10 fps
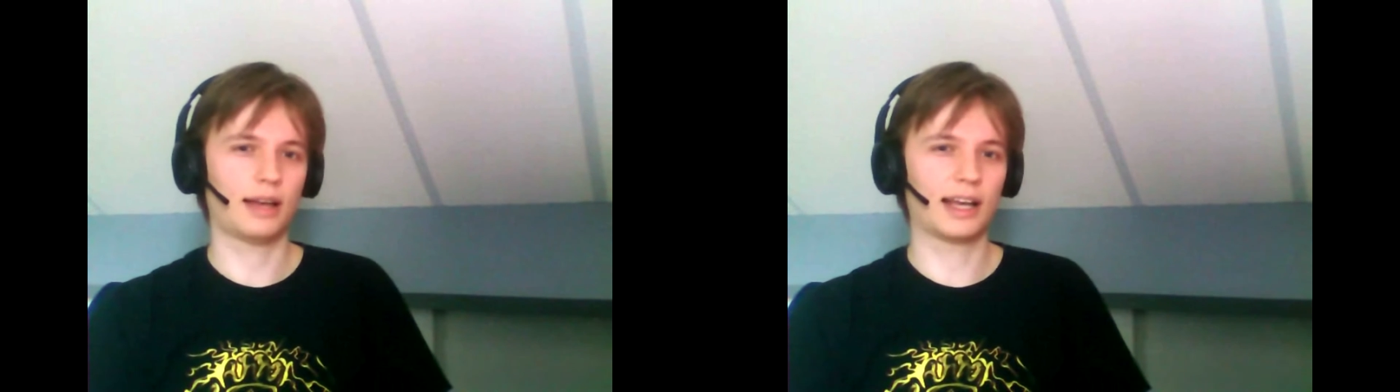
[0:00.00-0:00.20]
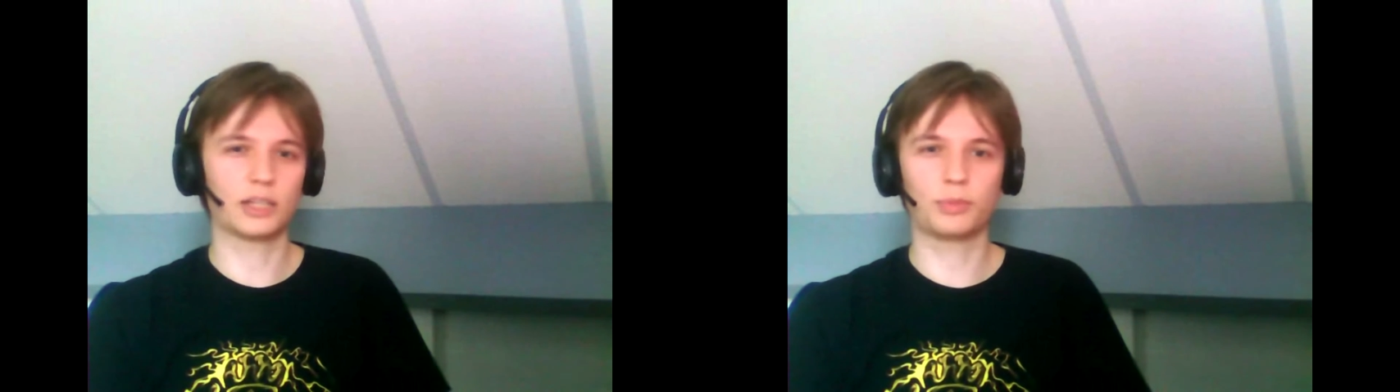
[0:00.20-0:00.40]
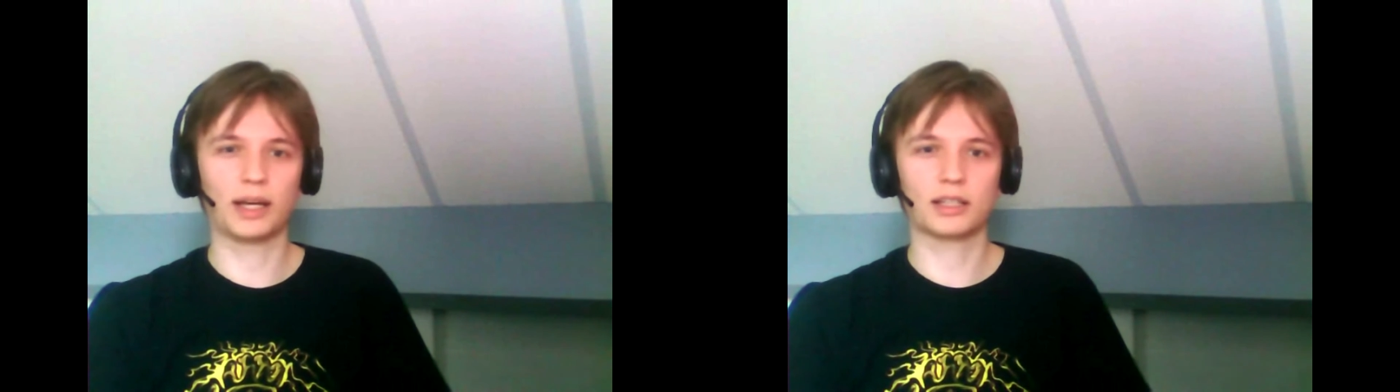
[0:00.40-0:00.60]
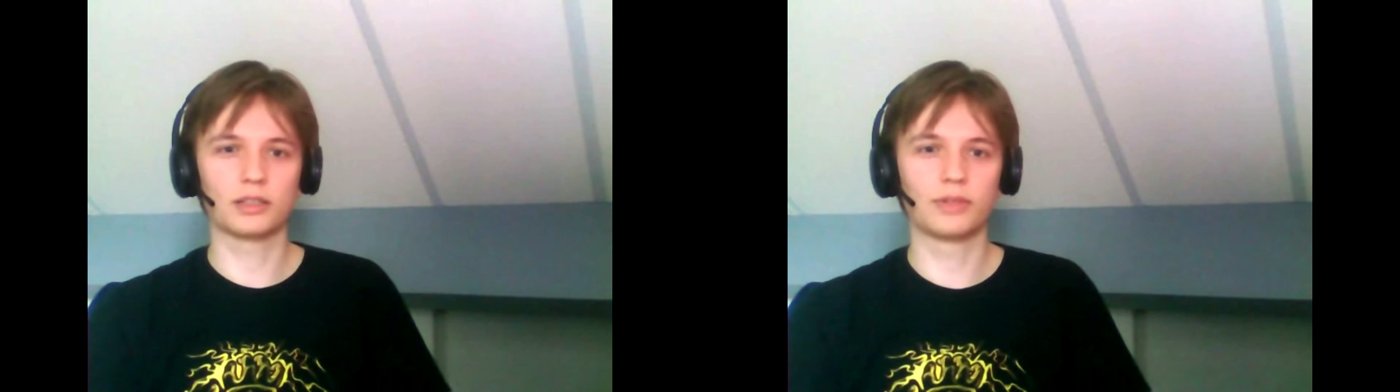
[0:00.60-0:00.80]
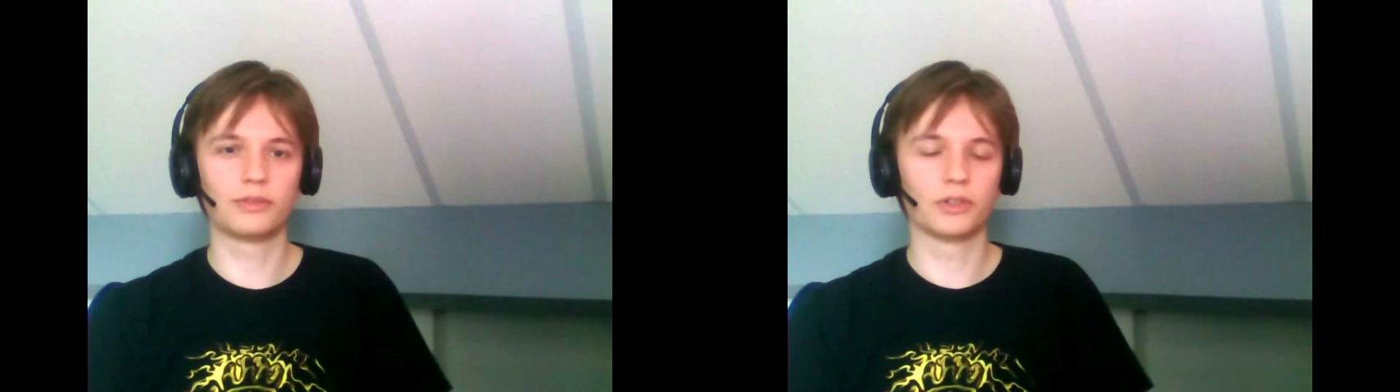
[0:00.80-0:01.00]
aspects
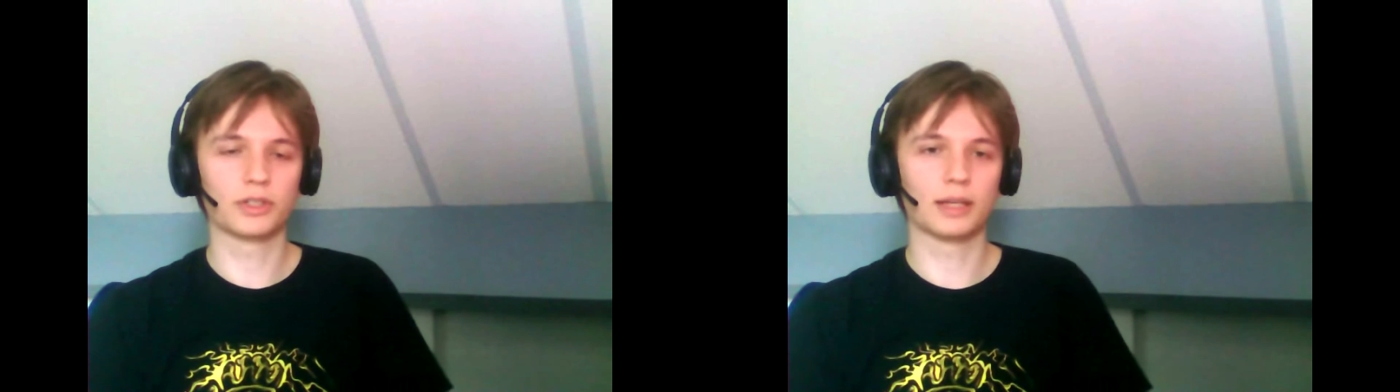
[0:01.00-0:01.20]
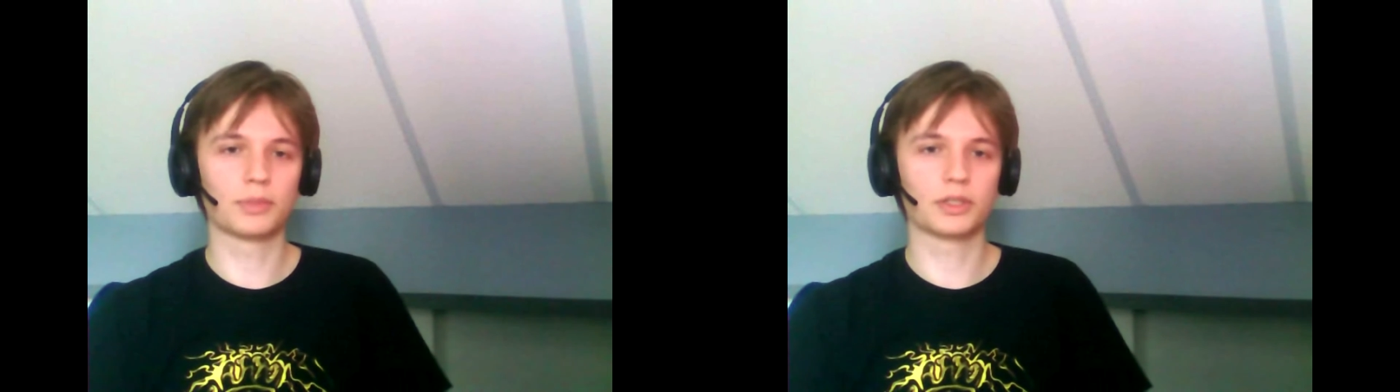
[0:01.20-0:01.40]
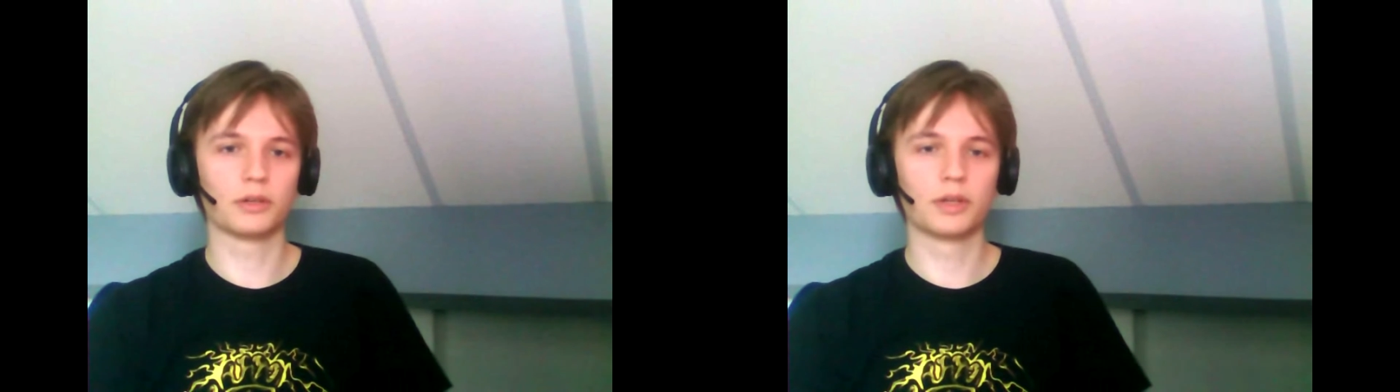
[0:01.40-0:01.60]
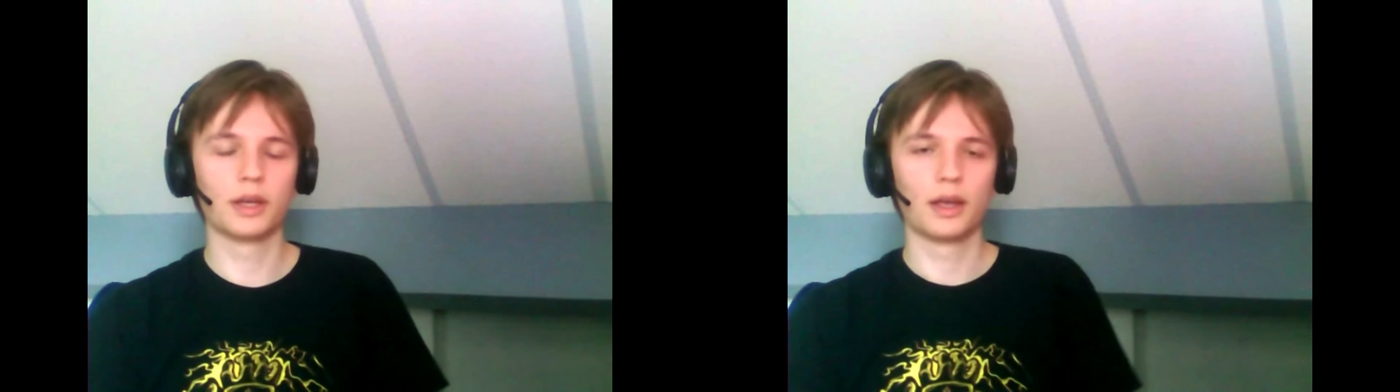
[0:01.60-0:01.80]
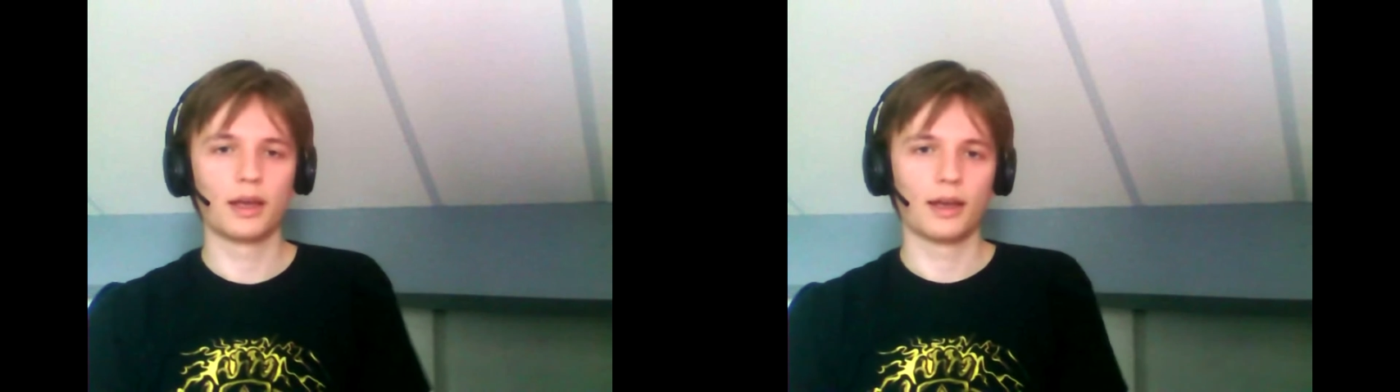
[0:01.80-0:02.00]
of the first episode.
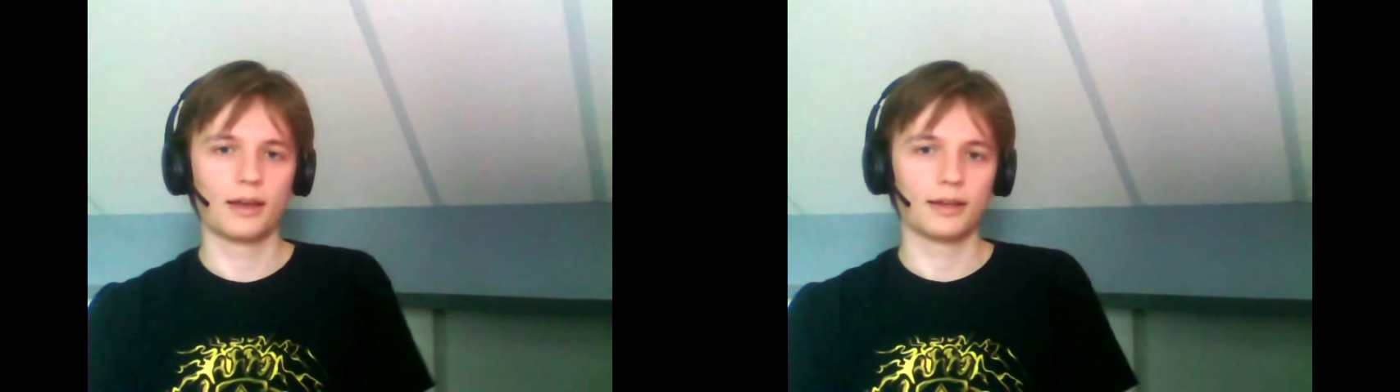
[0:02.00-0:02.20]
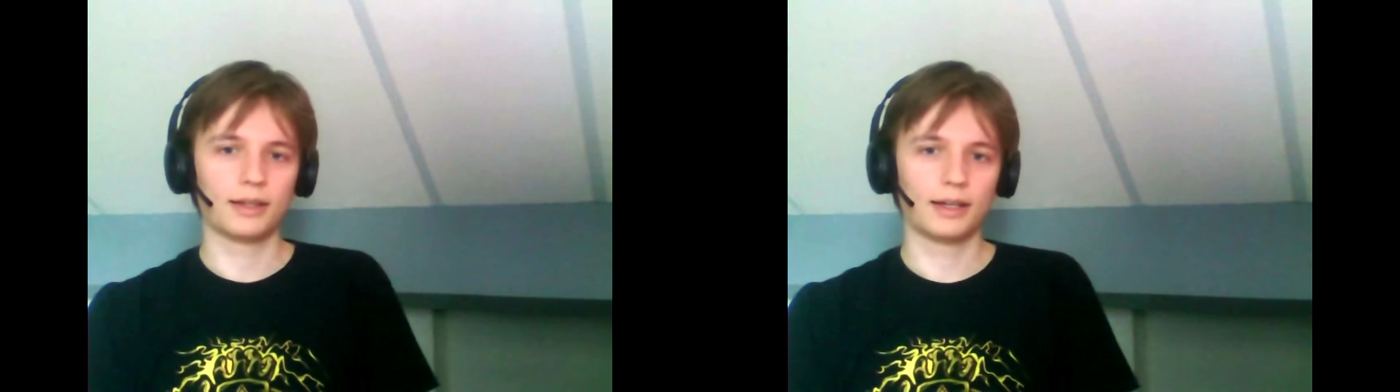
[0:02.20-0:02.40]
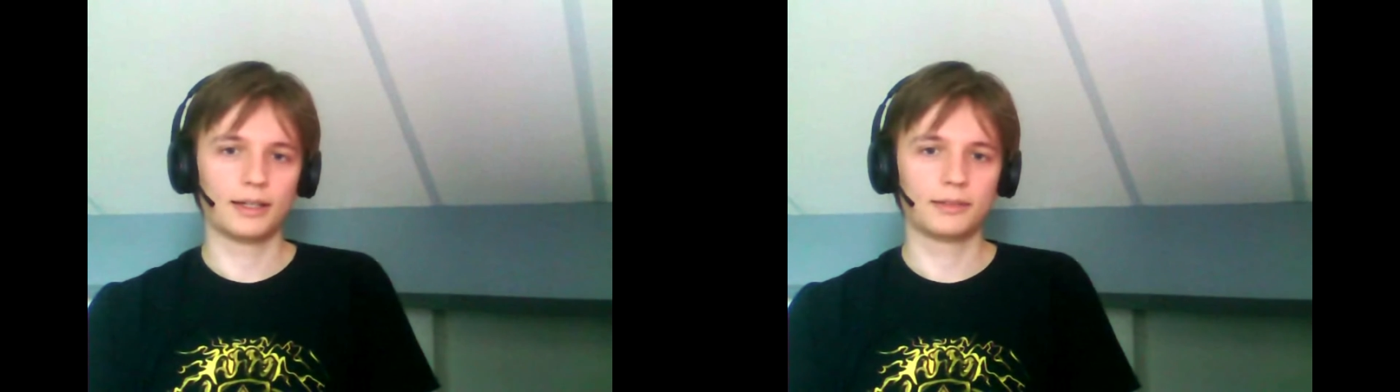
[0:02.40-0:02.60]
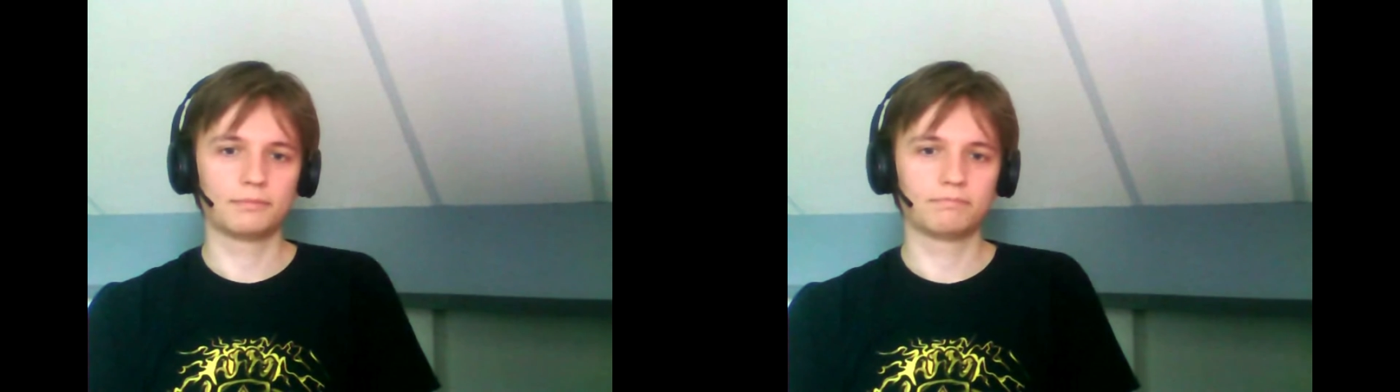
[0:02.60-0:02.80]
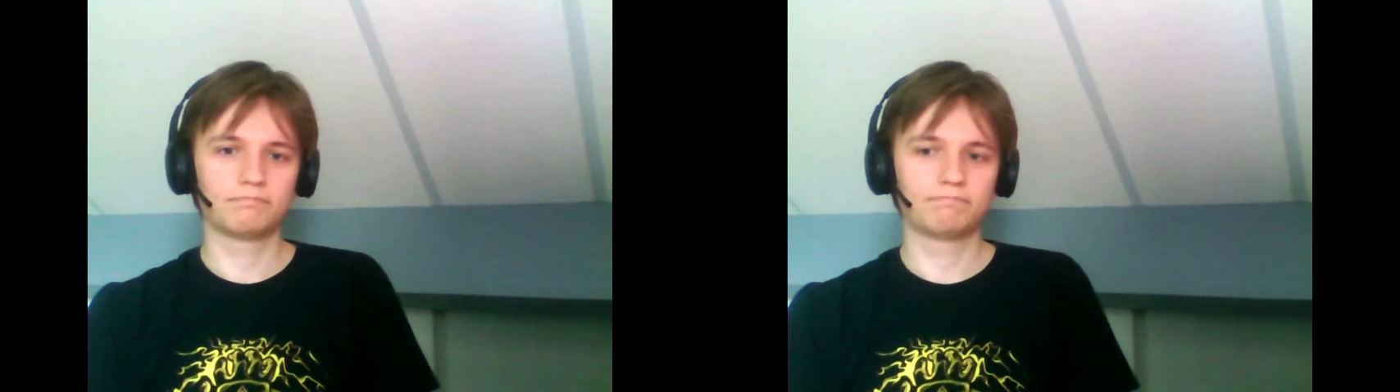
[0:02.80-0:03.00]

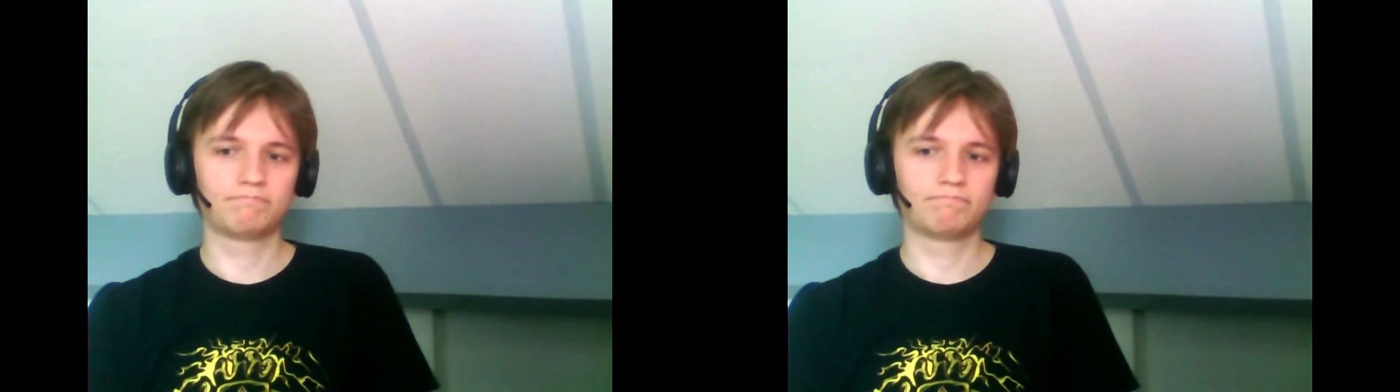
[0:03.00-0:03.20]
Um,